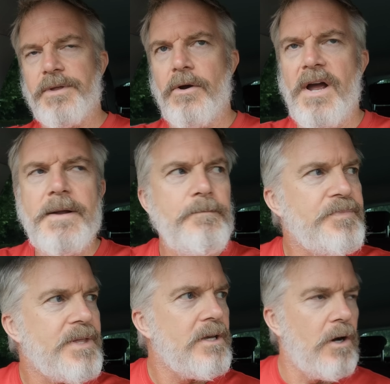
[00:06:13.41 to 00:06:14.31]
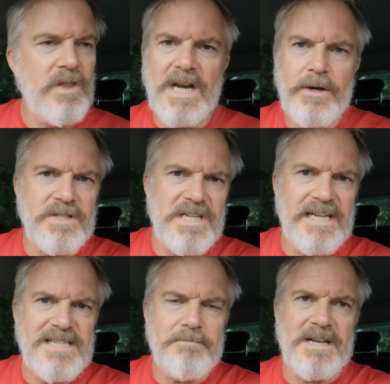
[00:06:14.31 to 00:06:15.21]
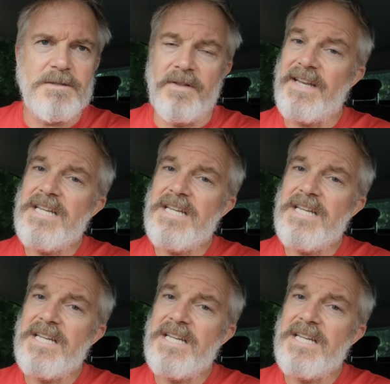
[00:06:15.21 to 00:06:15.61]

All right. On the lower tier, £10 a month.